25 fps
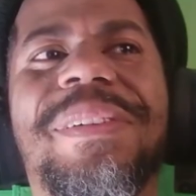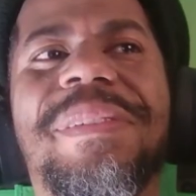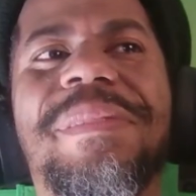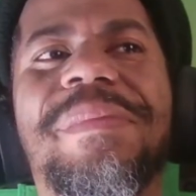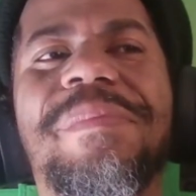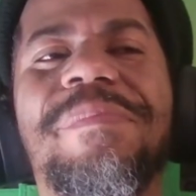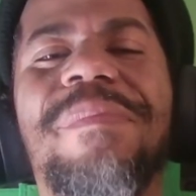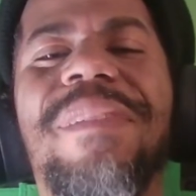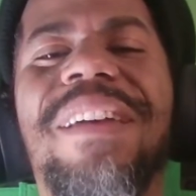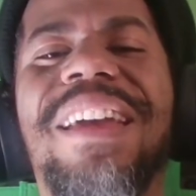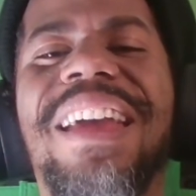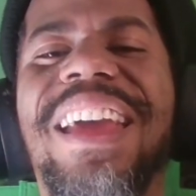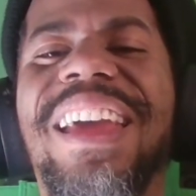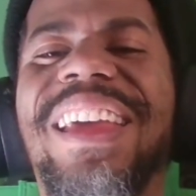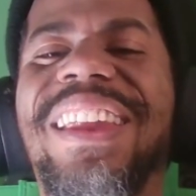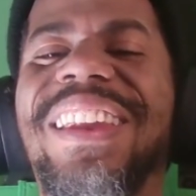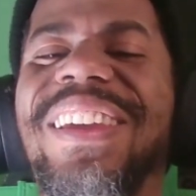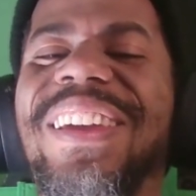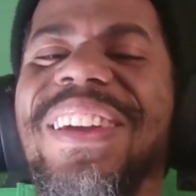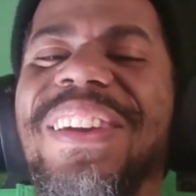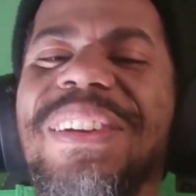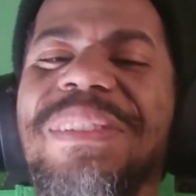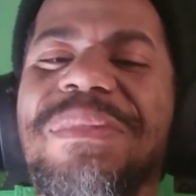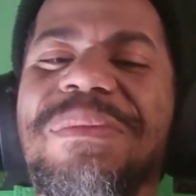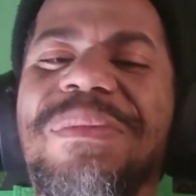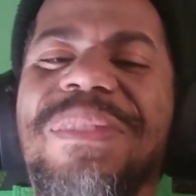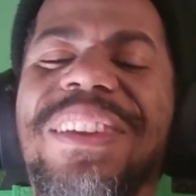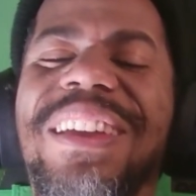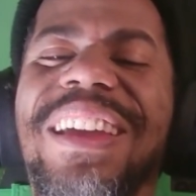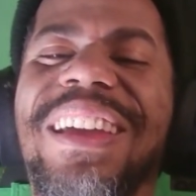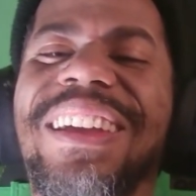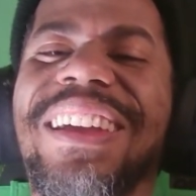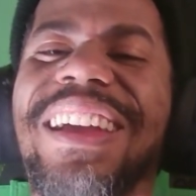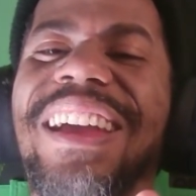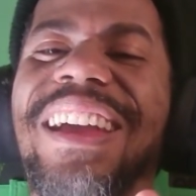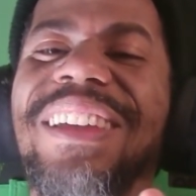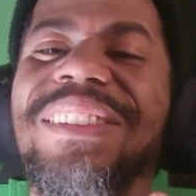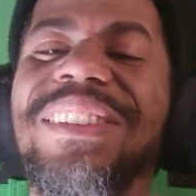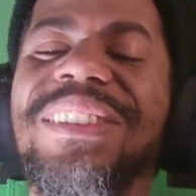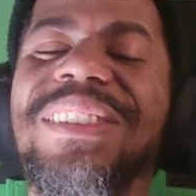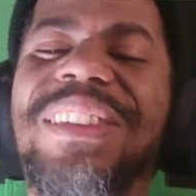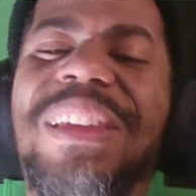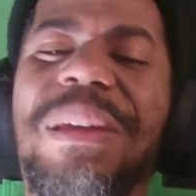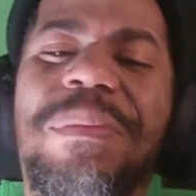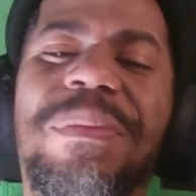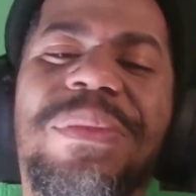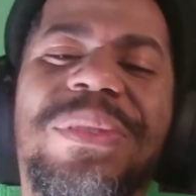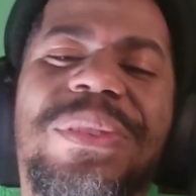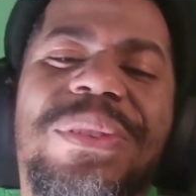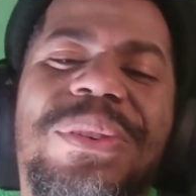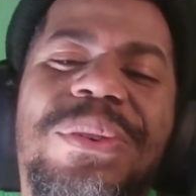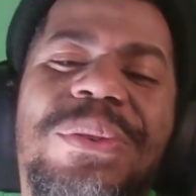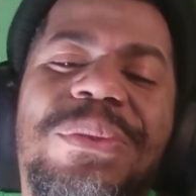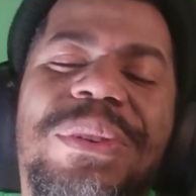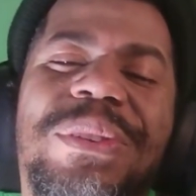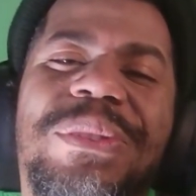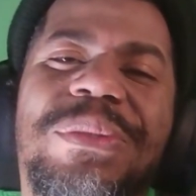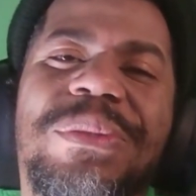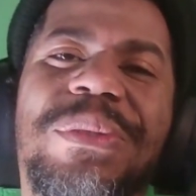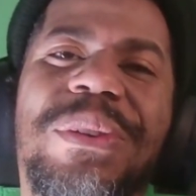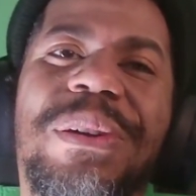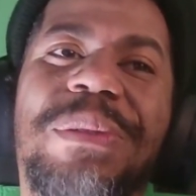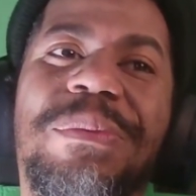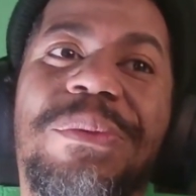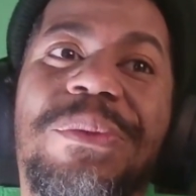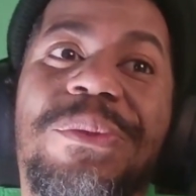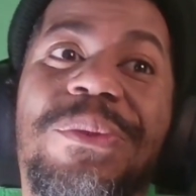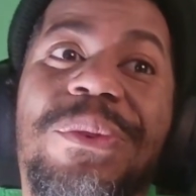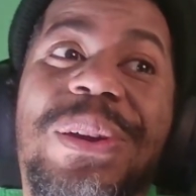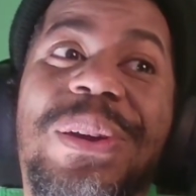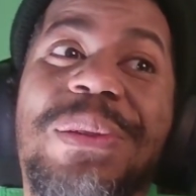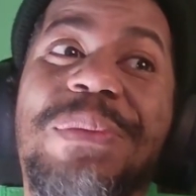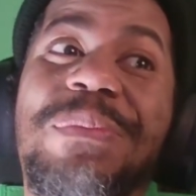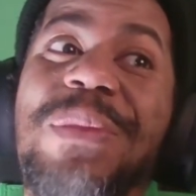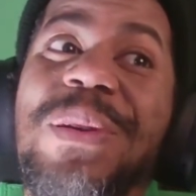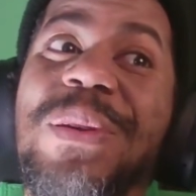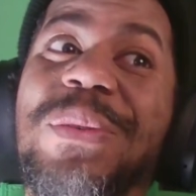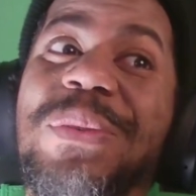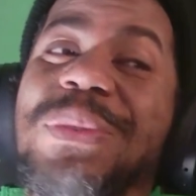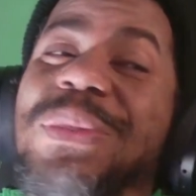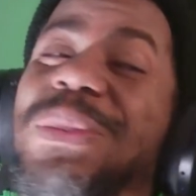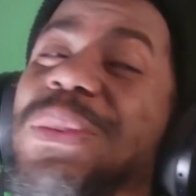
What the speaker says: Man. But yeah, guys, this episode was great. Man,